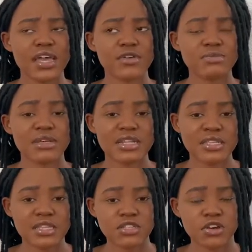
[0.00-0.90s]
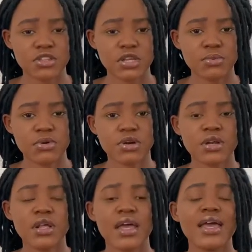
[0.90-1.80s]
I was meditating on that
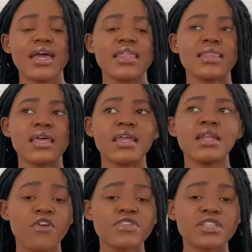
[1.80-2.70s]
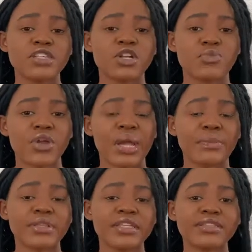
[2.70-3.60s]
word and then I also started praying
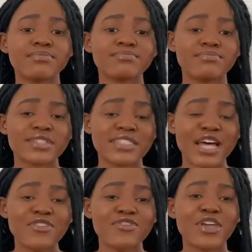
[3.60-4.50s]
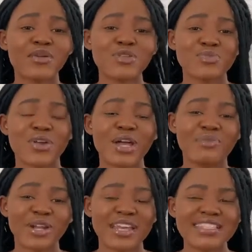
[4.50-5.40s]
about the stuff that I was praying
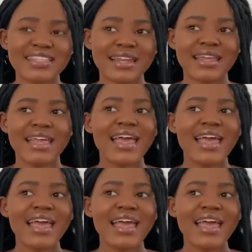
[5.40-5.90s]
about yesterday.